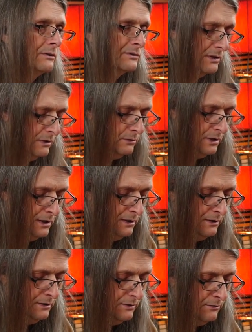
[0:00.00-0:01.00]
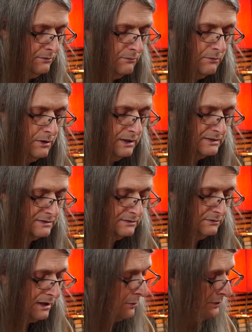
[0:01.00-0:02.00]
So
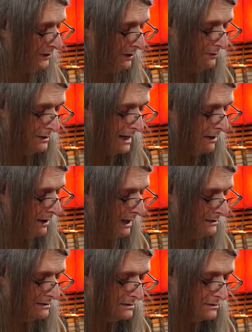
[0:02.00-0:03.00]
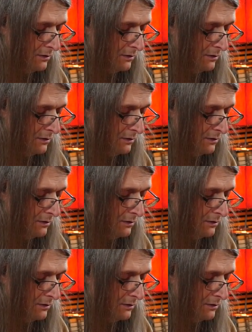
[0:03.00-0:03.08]
it's I will tell you now I